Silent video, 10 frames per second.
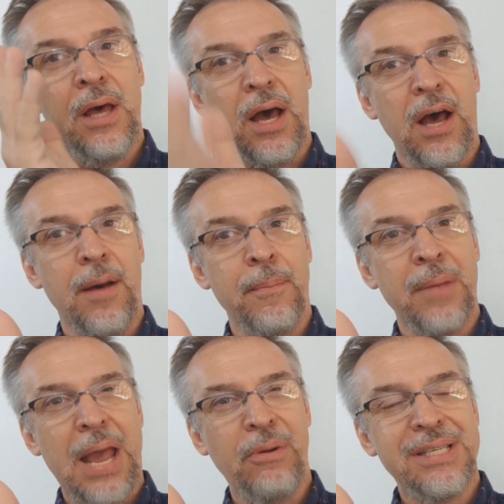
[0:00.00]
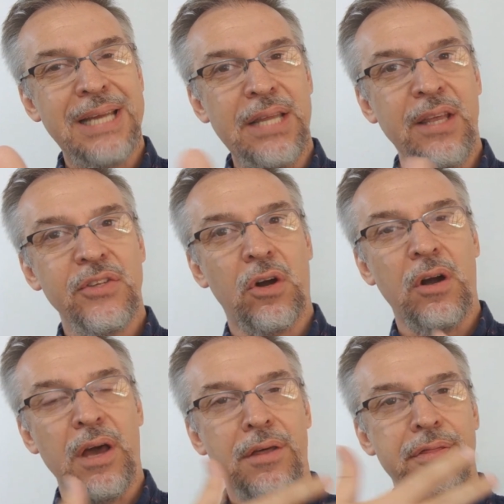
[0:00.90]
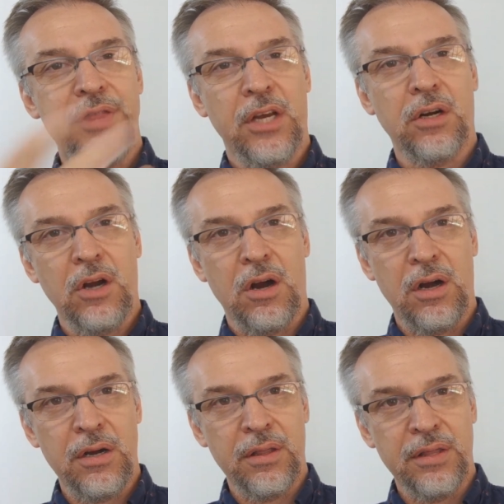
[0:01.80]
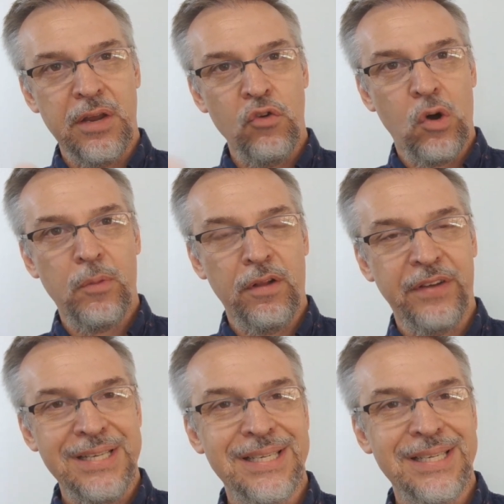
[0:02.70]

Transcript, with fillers: um, I would say these are a thicker card than normal. If I